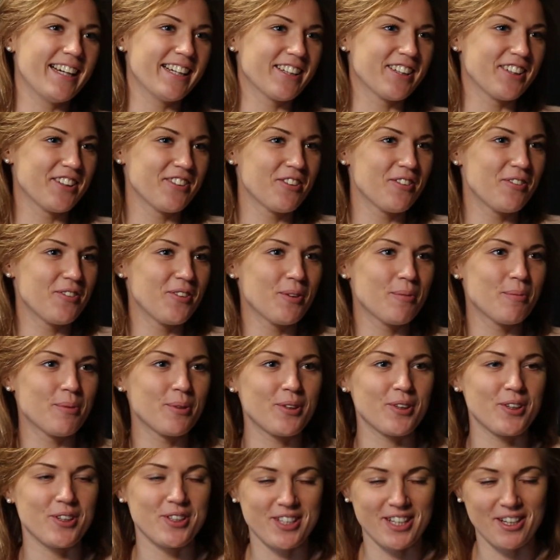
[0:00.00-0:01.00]
I agree with you
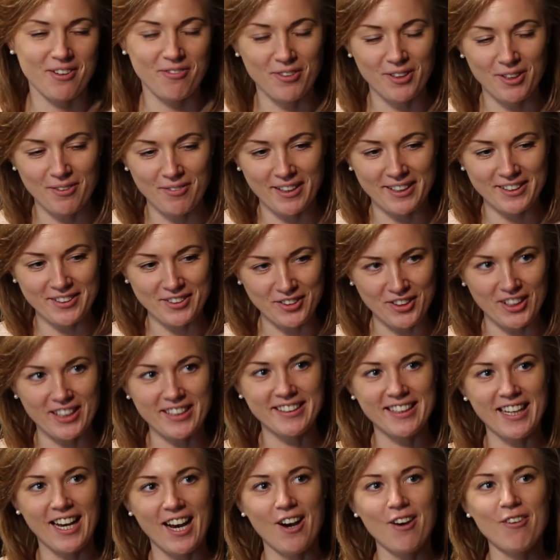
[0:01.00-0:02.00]
because I think that
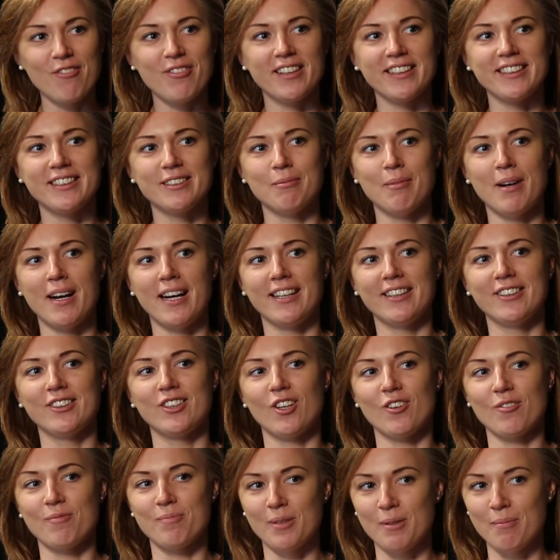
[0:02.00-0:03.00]
right now the demand
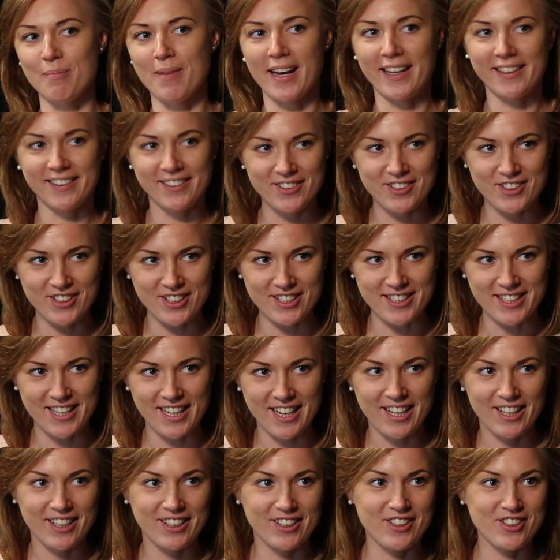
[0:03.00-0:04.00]
of BIM managers
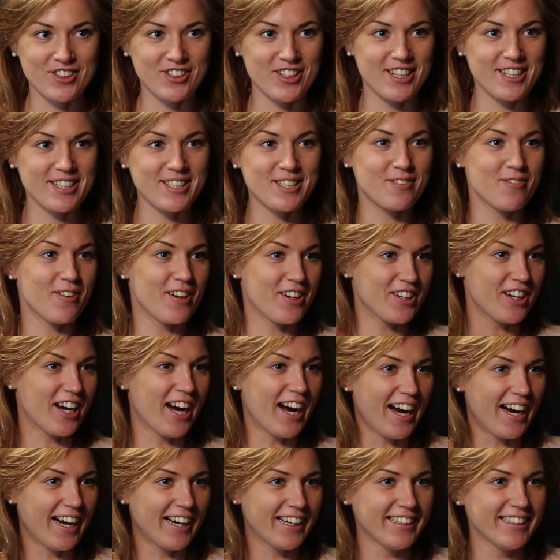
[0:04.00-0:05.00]
is just very
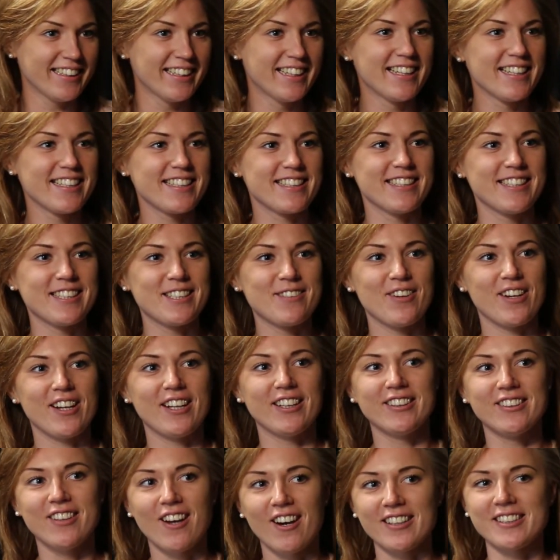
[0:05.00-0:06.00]
high since there
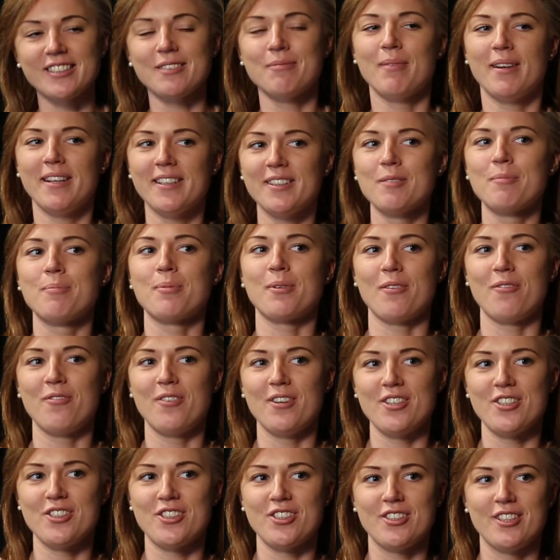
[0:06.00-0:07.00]
are not many
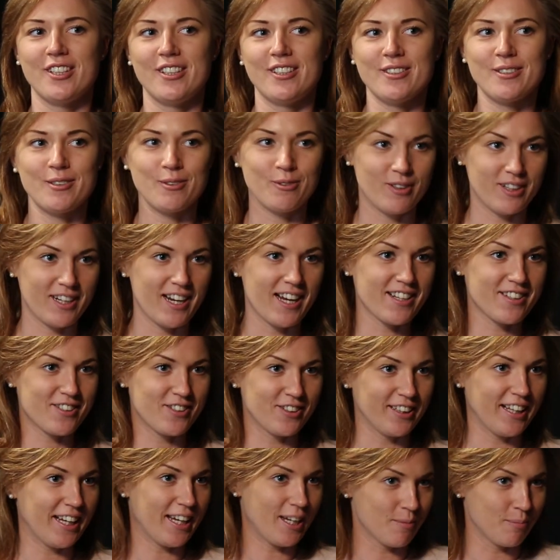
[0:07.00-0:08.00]
professionals who are
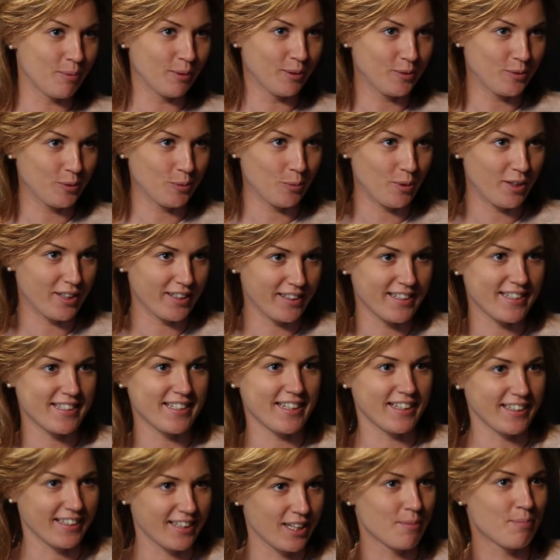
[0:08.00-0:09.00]
actually able to work as
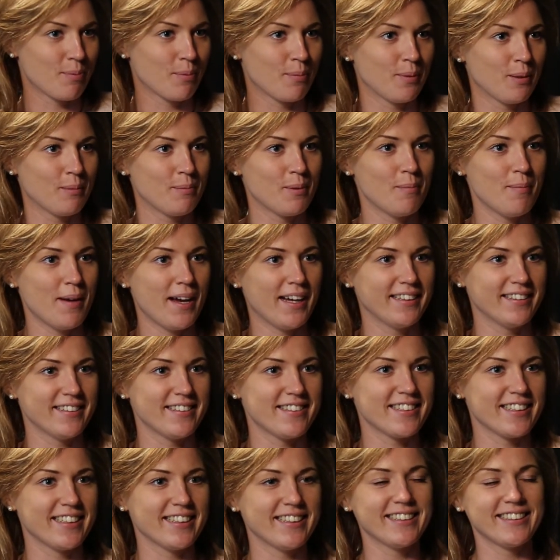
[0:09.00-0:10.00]
a capable
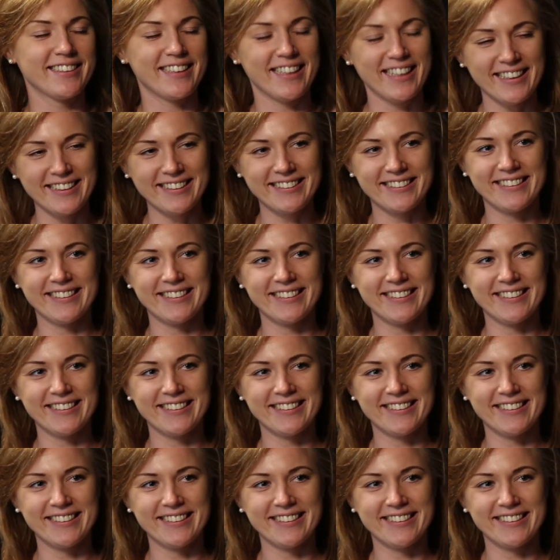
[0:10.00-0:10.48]
manager. Yeah?